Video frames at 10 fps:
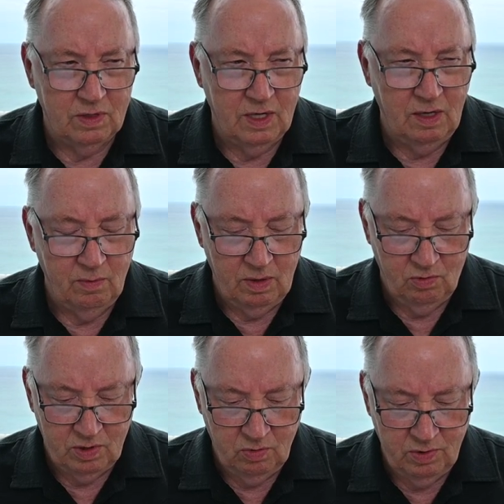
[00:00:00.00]
Can't even
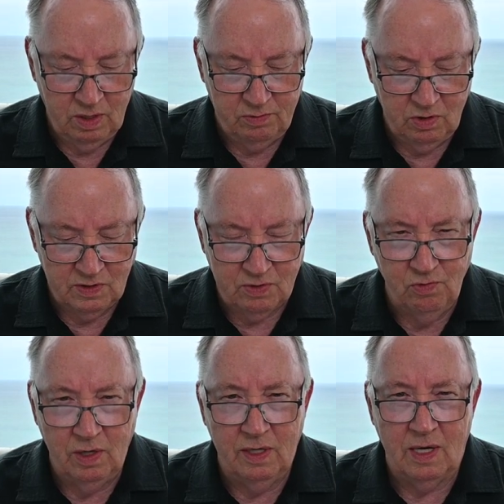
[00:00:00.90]
remember what it went up to. It's
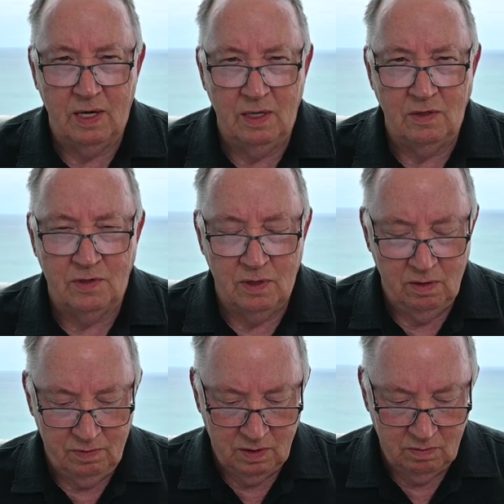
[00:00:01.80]
really kind of
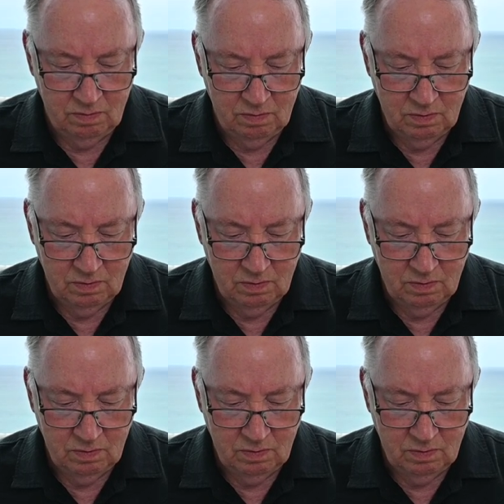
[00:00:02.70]
insignificant.